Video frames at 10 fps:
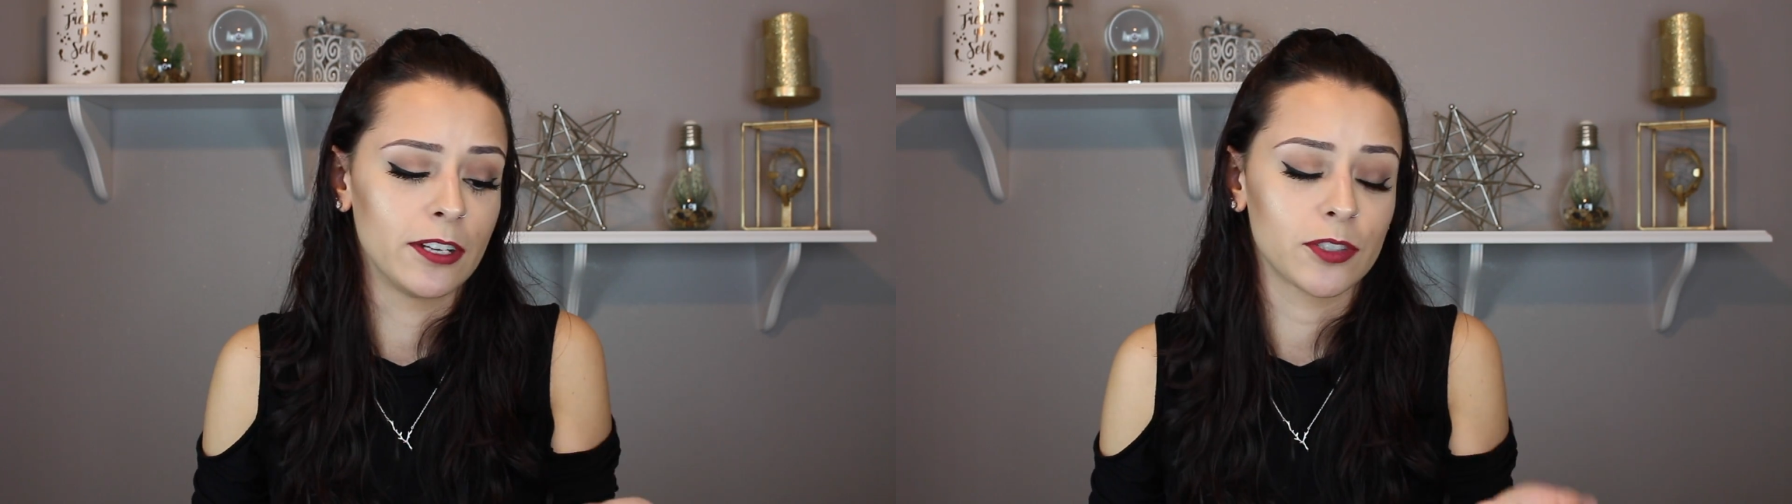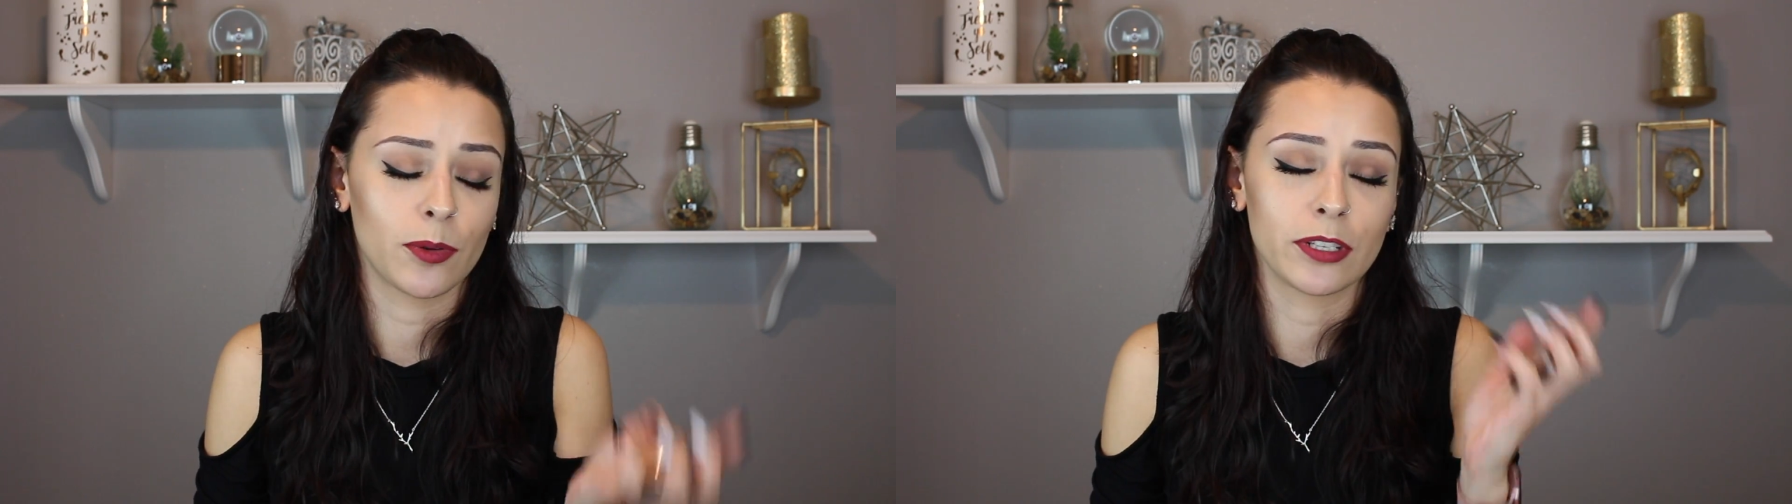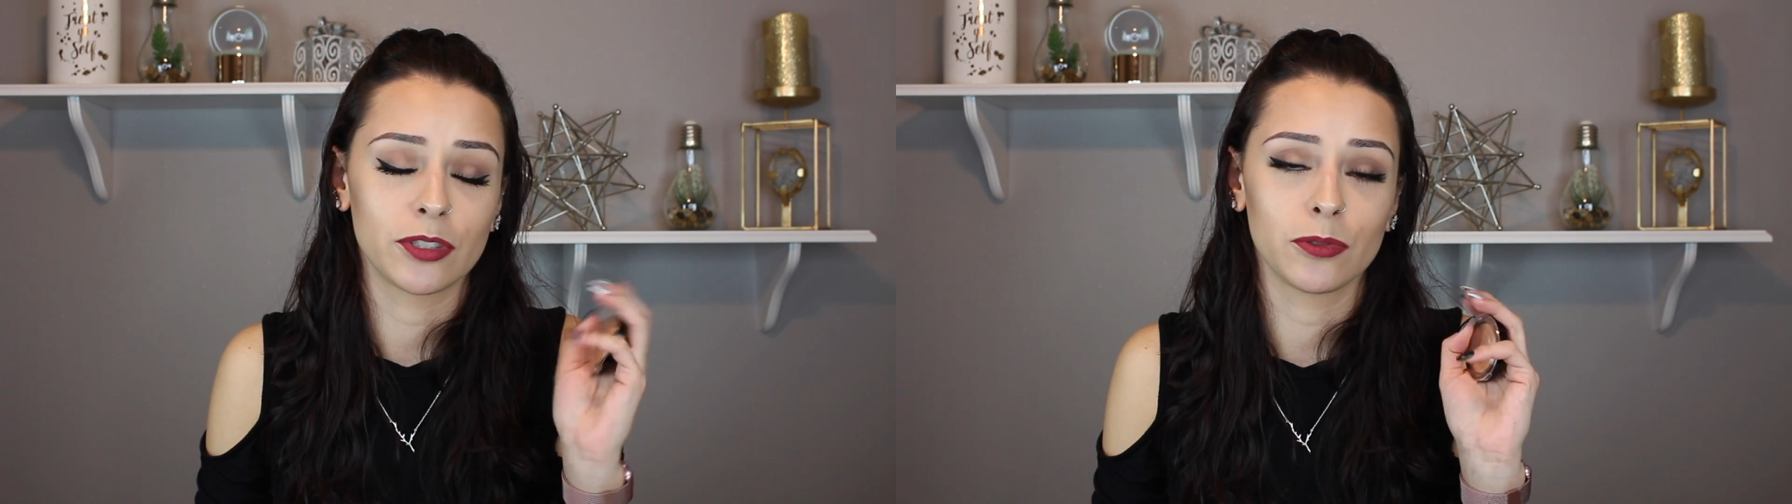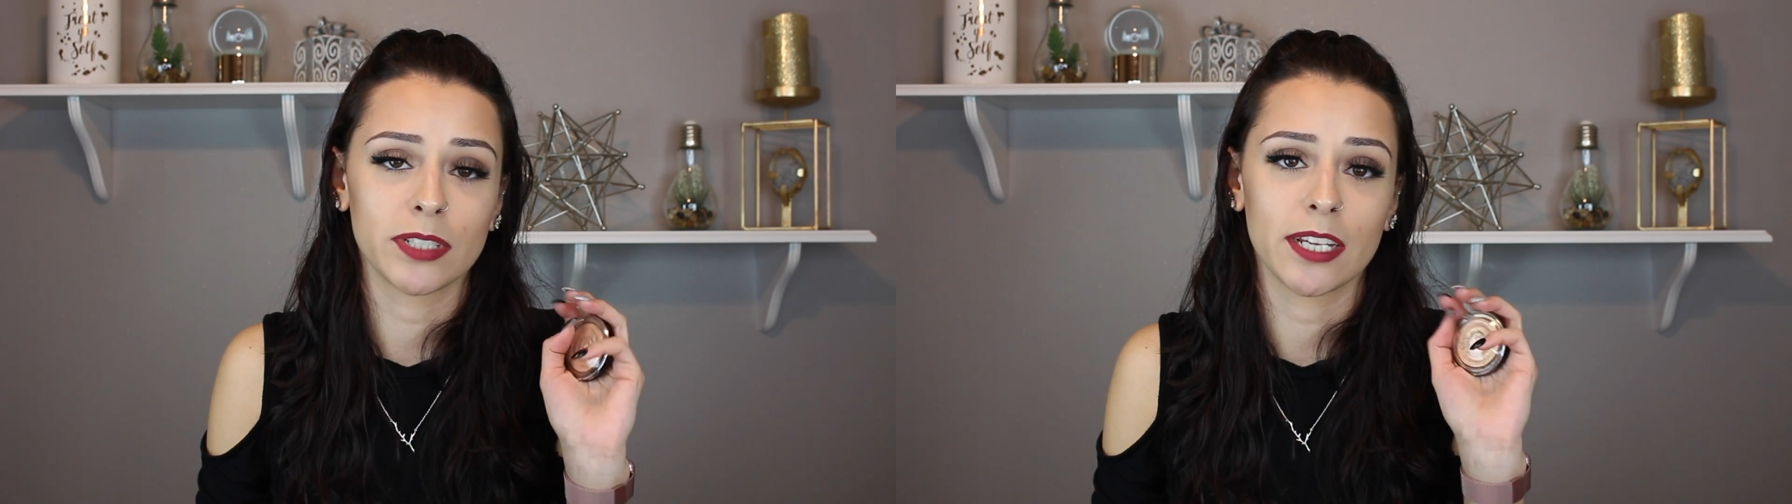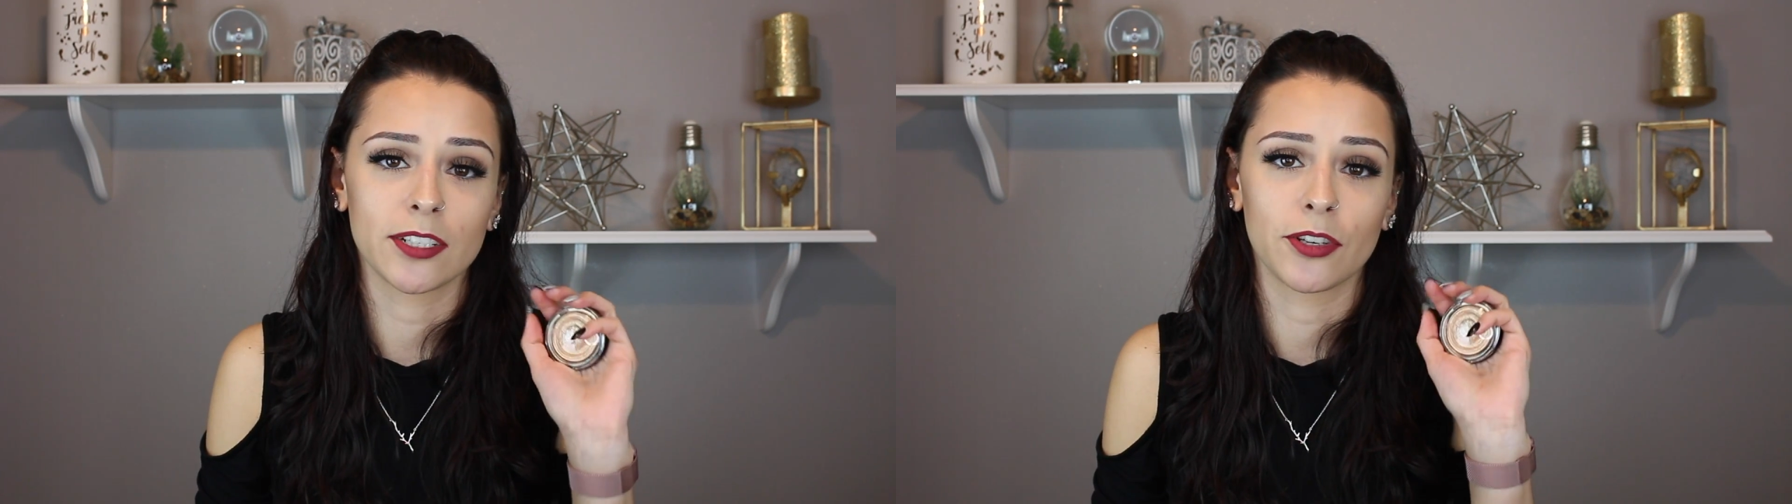So I do
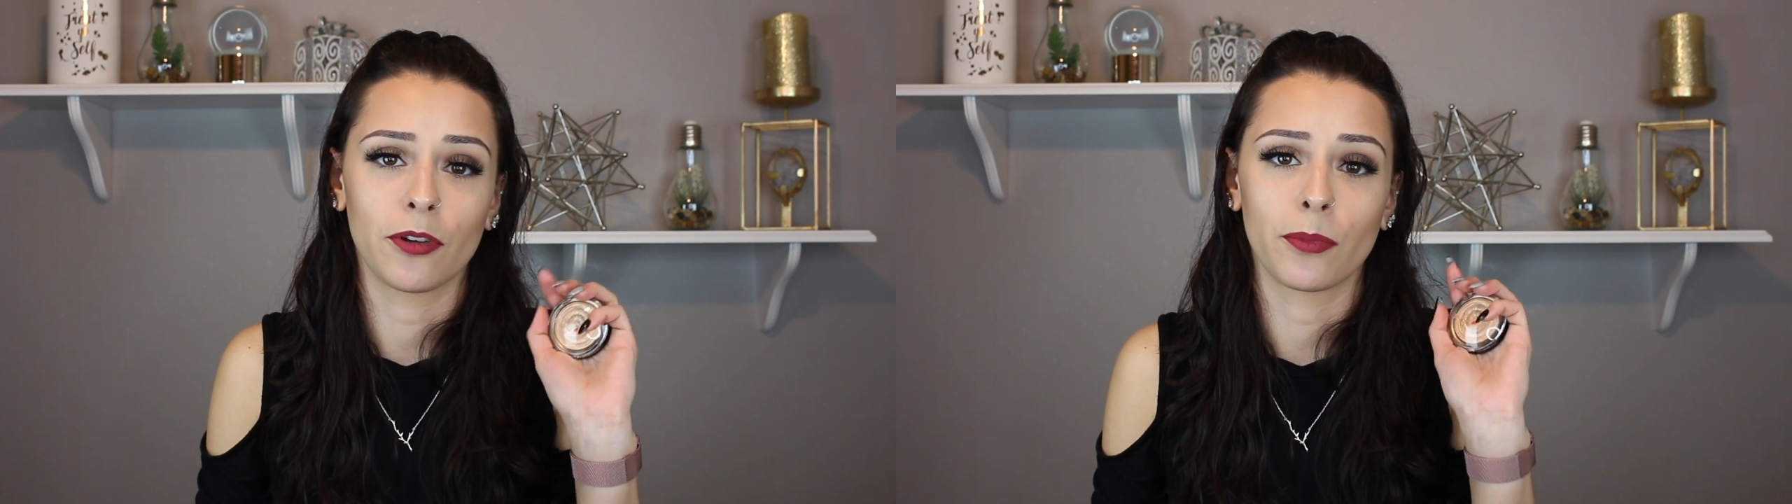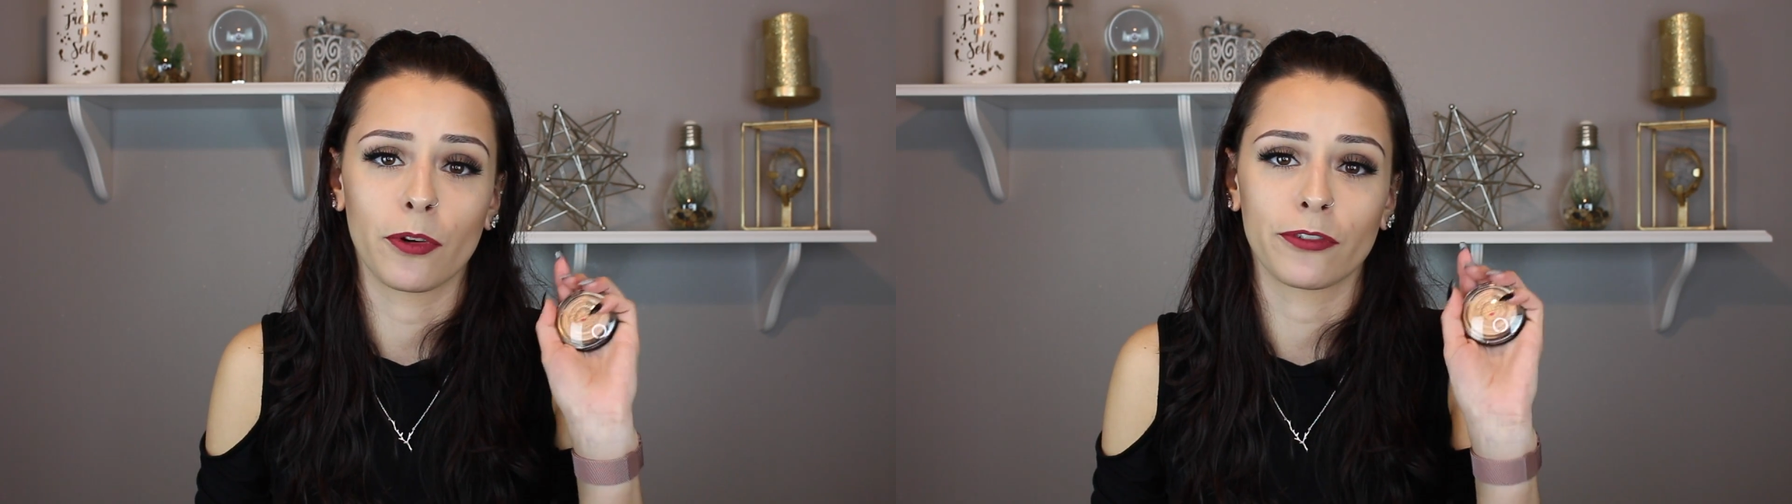tend to go more